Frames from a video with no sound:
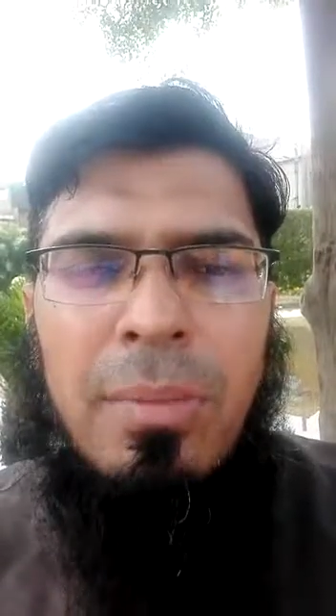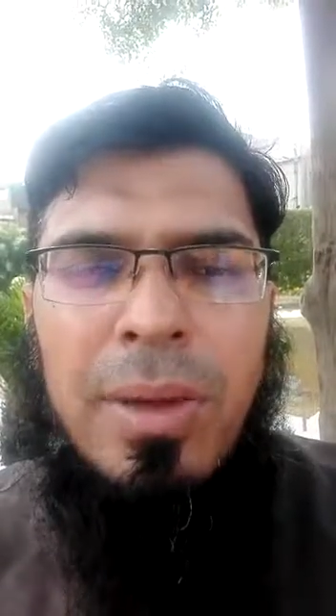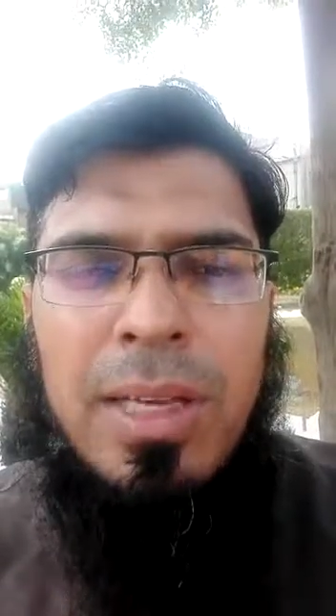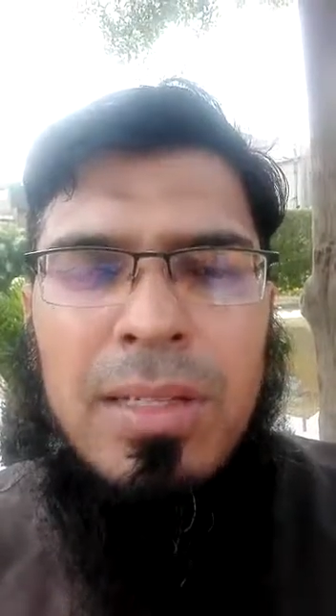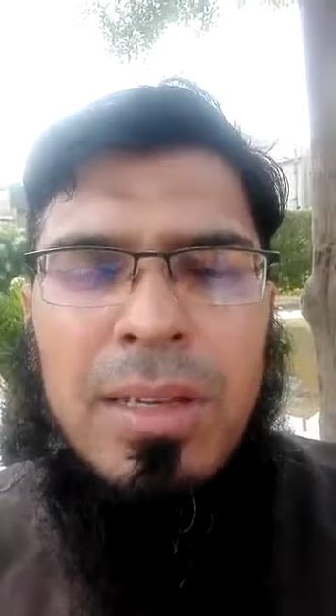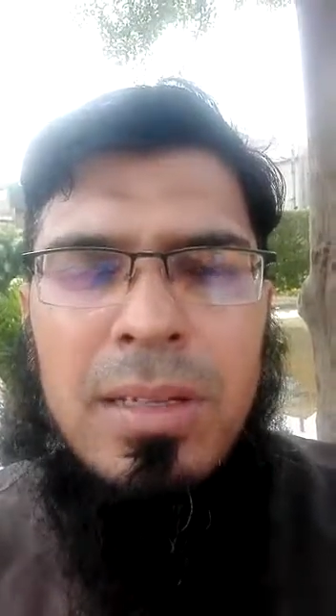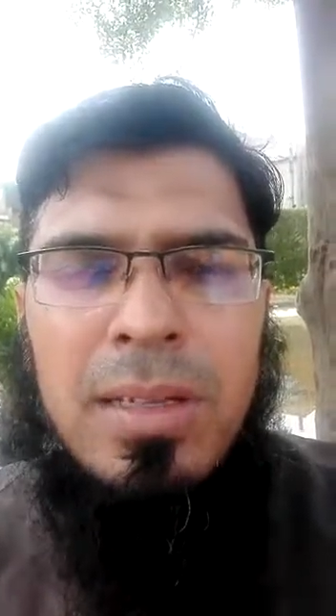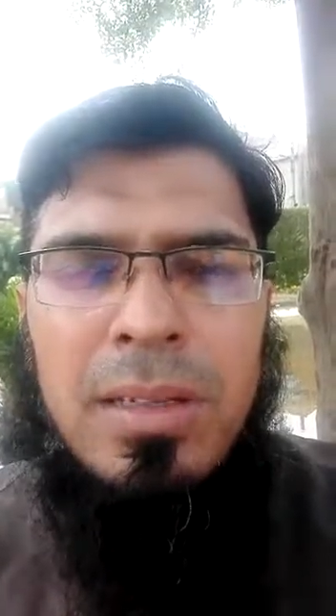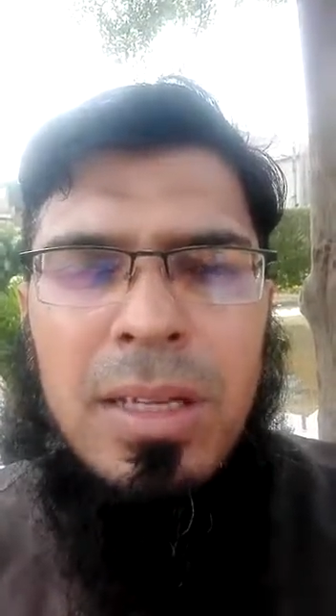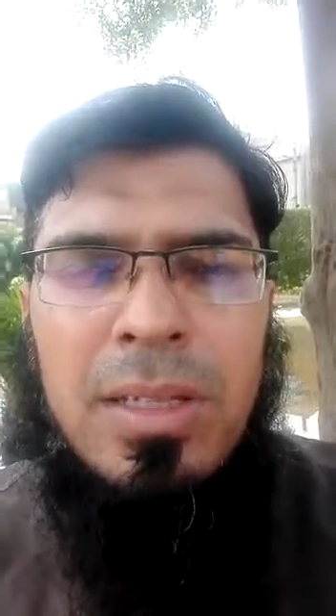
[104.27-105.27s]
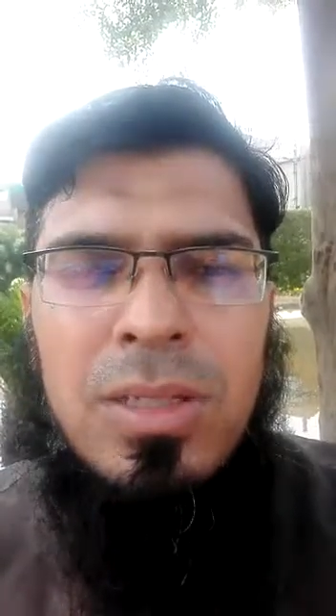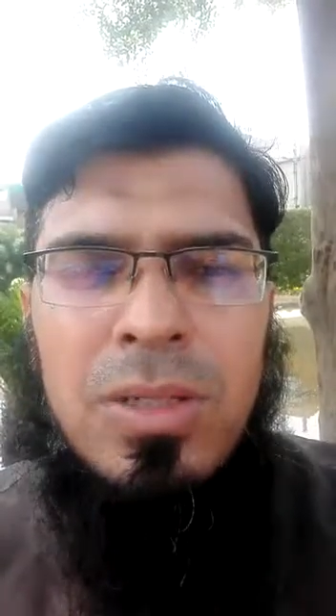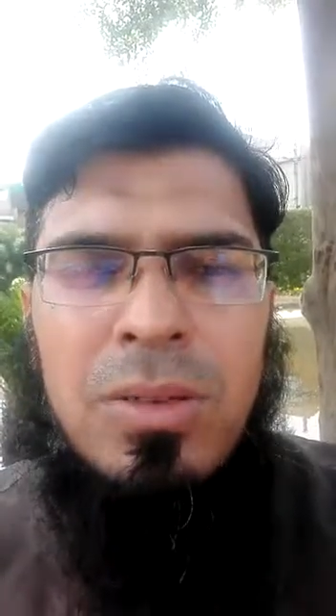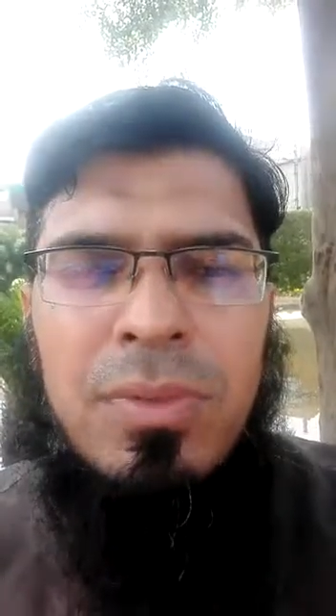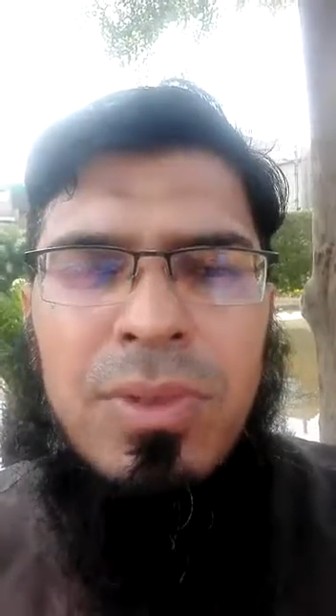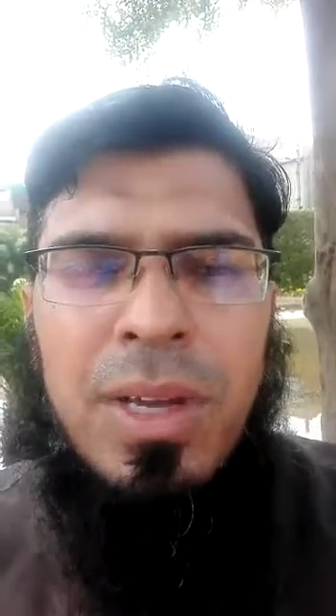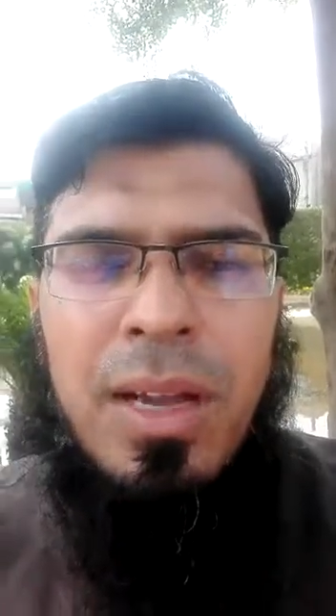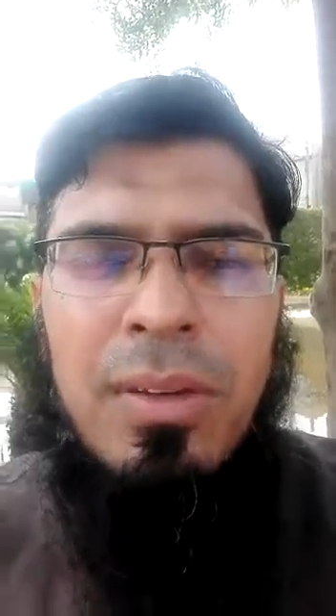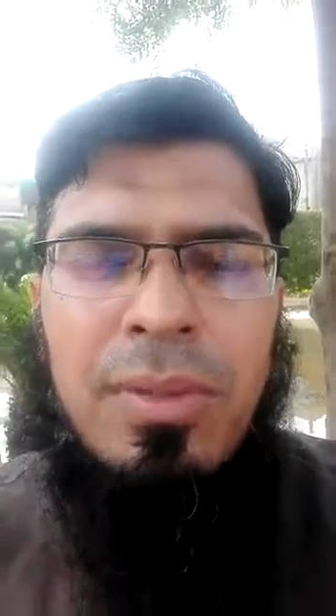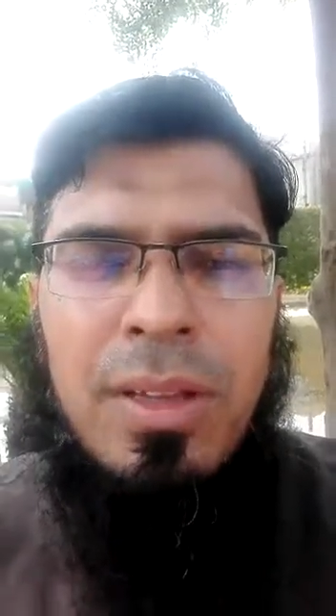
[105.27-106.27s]
Pakistan needs 32 of
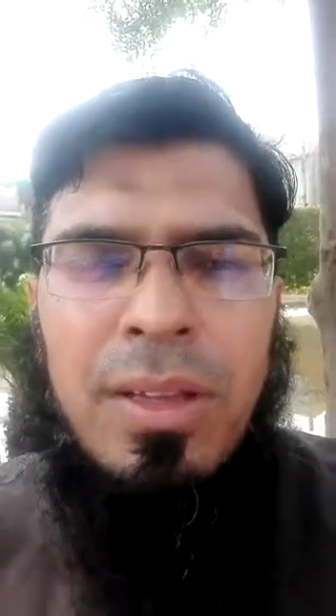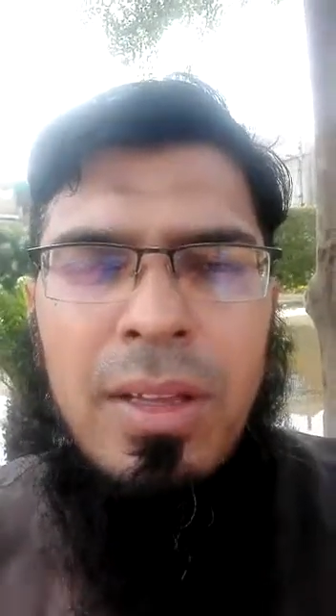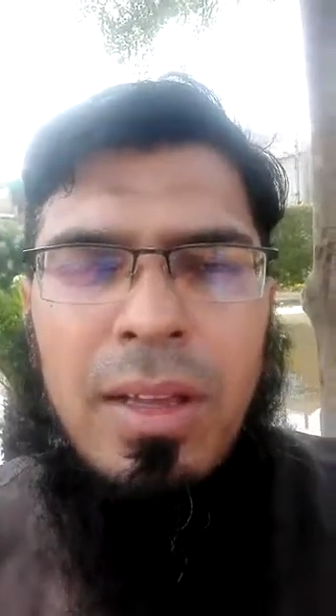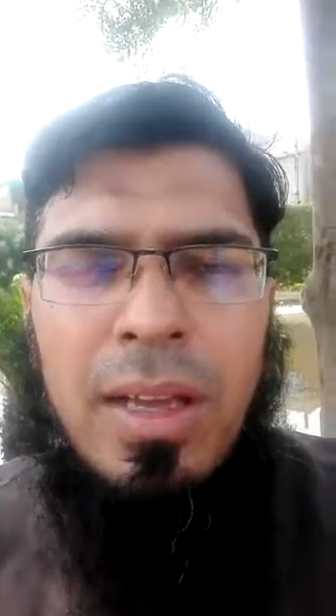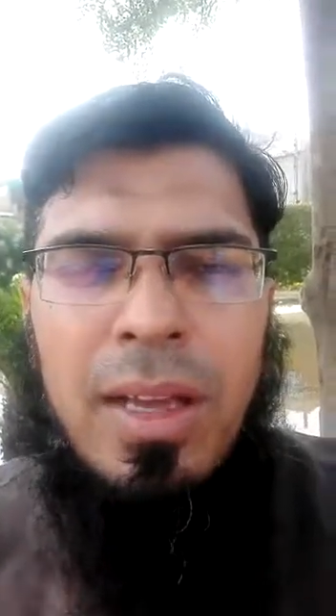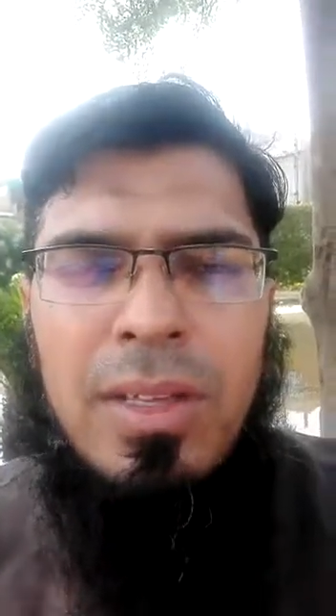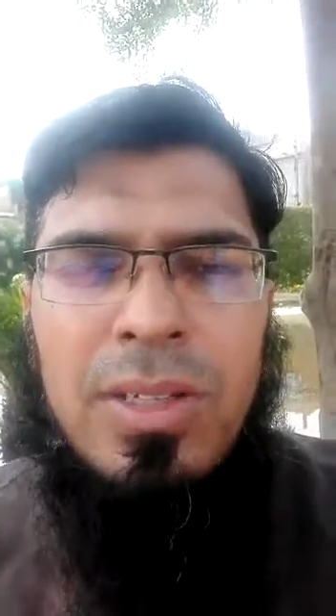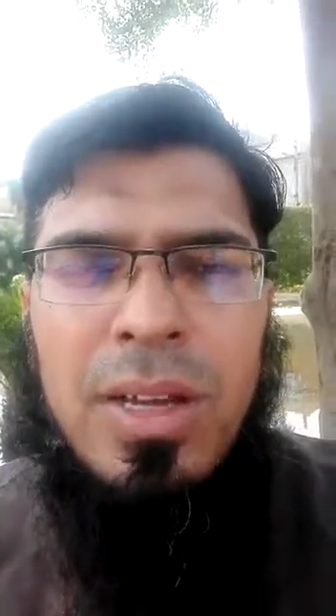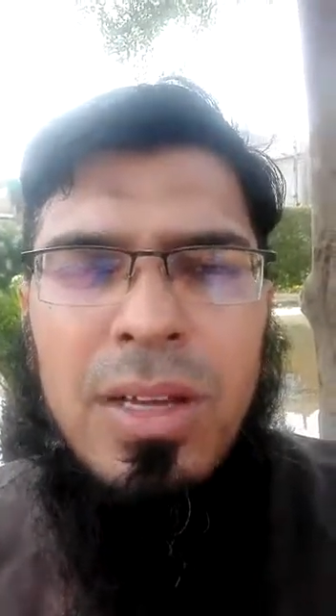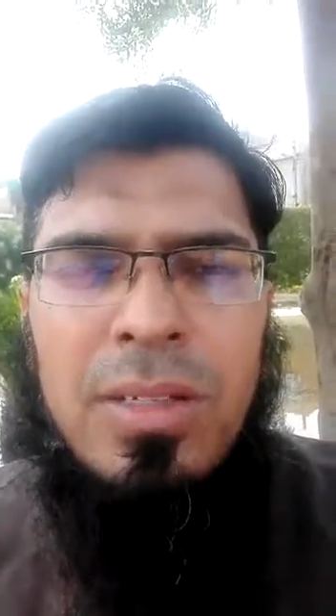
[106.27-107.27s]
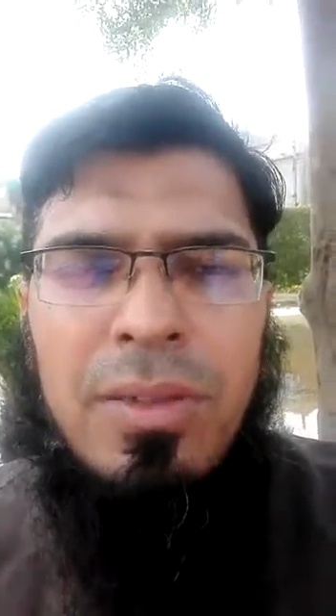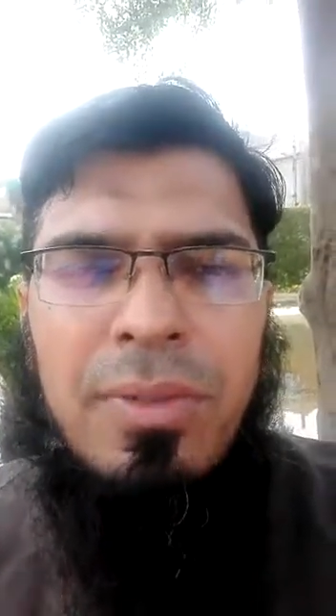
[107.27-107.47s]
12, and Shaheen